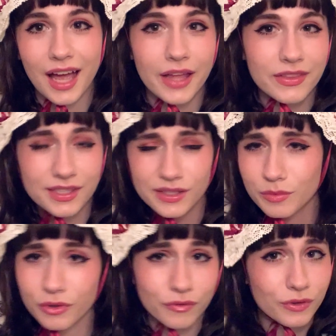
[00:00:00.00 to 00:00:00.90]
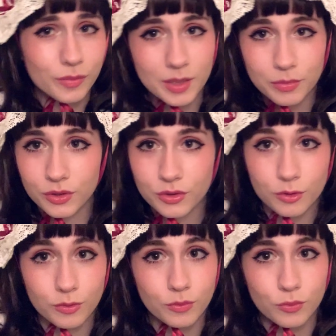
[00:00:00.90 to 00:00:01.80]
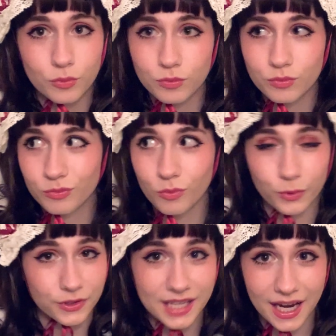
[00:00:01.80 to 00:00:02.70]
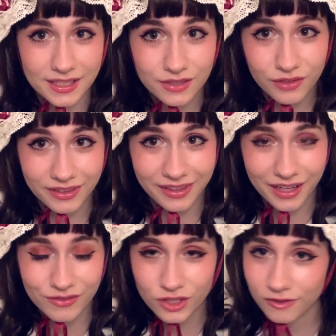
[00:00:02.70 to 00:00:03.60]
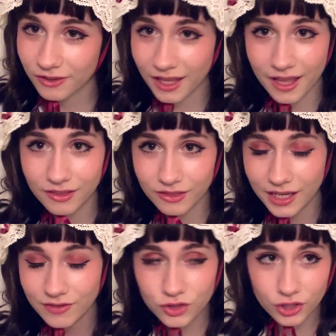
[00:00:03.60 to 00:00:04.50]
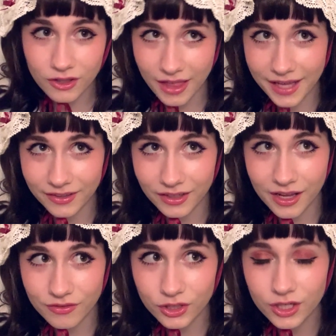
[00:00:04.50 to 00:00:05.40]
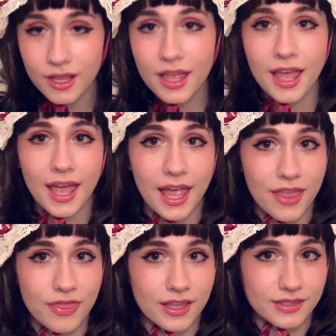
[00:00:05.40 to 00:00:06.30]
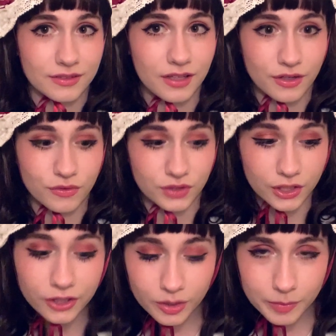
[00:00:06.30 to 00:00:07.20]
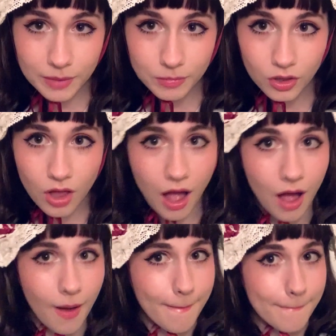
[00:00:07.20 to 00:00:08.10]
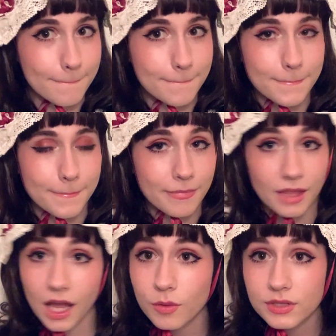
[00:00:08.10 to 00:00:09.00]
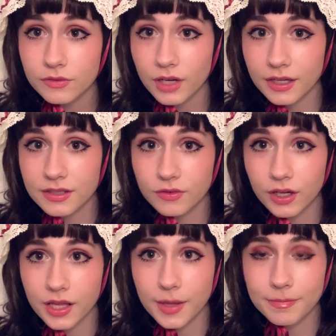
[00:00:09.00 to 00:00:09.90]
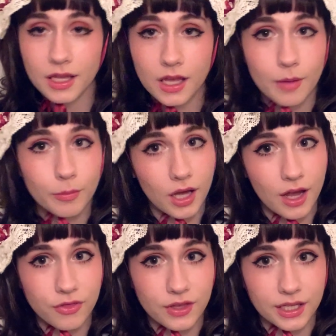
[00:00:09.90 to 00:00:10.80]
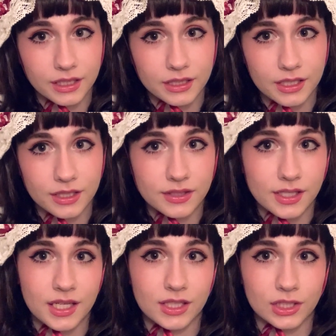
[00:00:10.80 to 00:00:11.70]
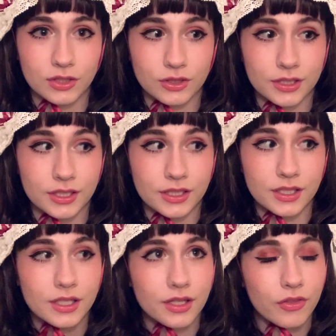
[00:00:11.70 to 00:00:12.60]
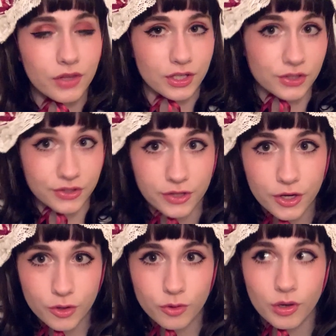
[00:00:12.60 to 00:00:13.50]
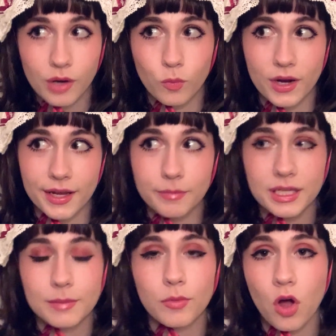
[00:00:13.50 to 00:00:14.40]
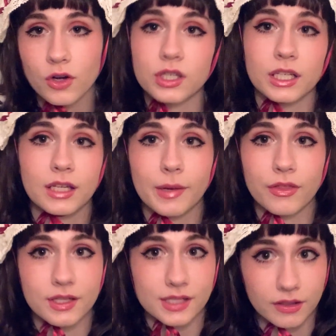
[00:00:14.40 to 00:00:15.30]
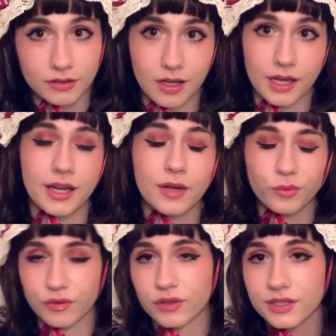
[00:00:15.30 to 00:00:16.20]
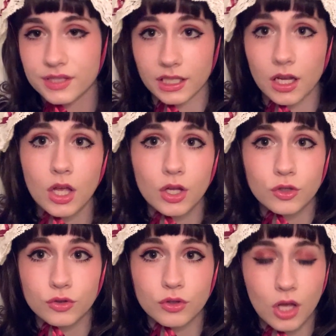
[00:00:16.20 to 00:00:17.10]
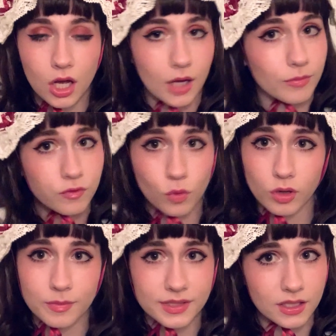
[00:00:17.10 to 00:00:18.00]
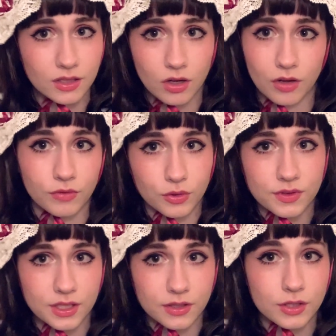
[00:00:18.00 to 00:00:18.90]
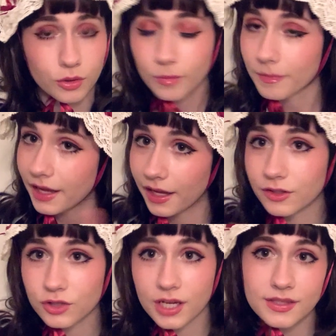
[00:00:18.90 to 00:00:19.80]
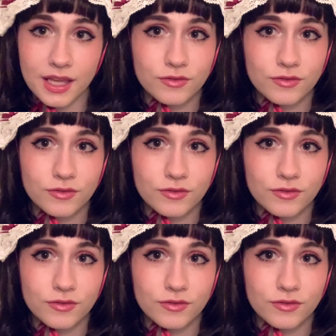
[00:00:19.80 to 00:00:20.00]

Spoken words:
this is more for people who weren't active on live journal ever, and that's a lot of younger people. I was never active on it, but I think it's a good thing to know when people are talking about things online and referencing forums and all those things. So LJ is live